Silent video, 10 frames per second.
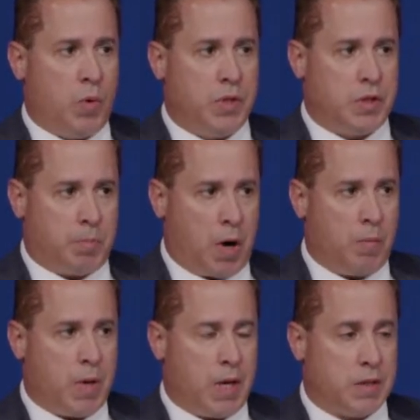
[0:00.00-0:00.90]
with the
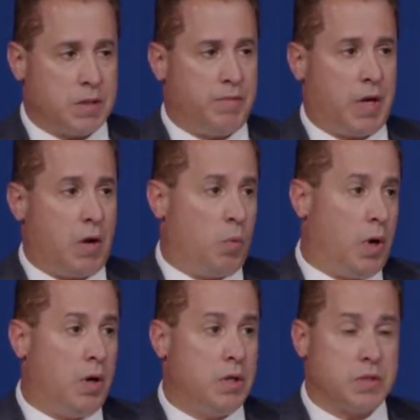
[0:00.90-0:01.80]
department heads to figure out
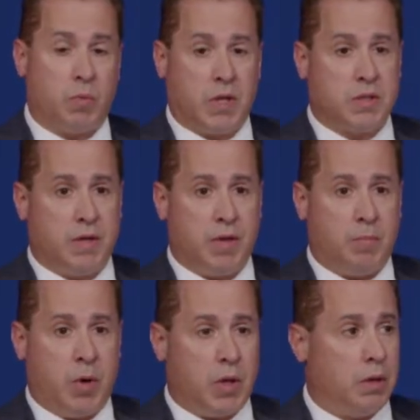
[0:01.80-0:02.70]
where it is that we can save
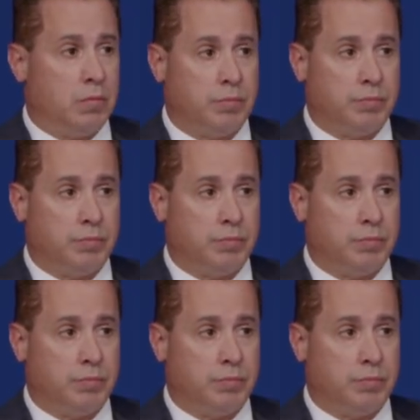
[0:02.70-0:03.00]
that money.